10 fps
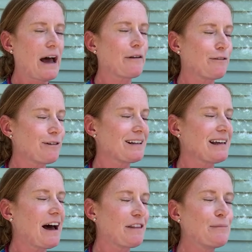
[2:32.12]
how the, risk,
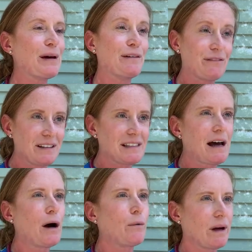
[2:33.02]
how the benefits
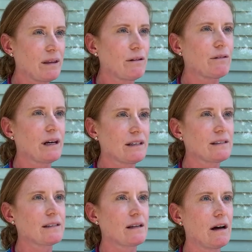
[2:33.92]
outweigh the risk
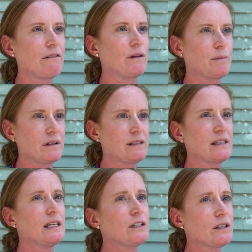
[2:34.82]
of the
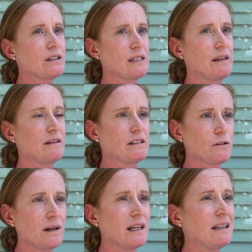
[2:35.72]
procedures and the
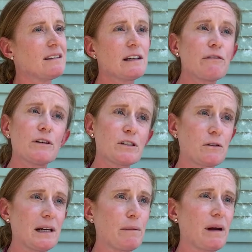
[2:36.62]
screening, different
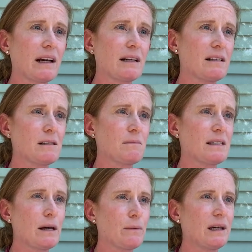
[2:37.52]
screening mechanisms
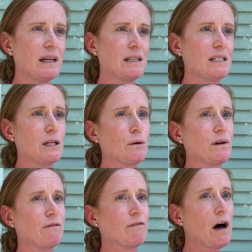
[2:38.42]
that we can do
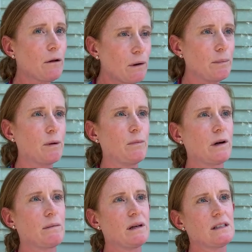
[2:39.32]
and follow-up
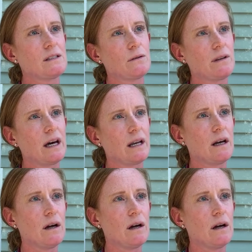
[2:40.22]
appointments so that